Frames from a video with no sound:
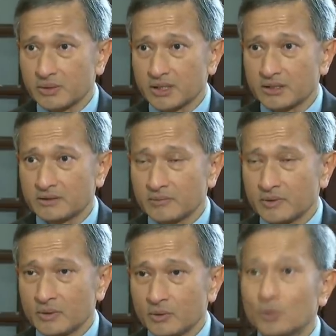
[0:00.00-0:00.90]
world
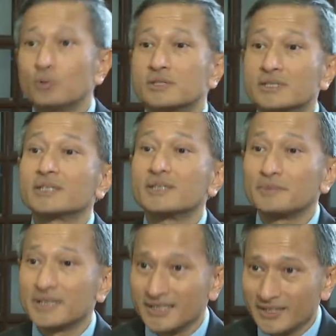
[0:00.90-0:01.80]
who still
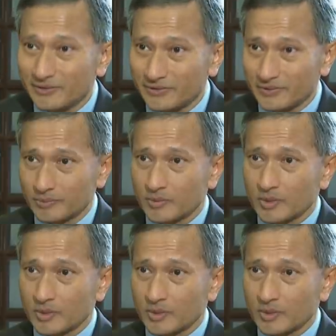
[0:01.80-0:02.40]
believe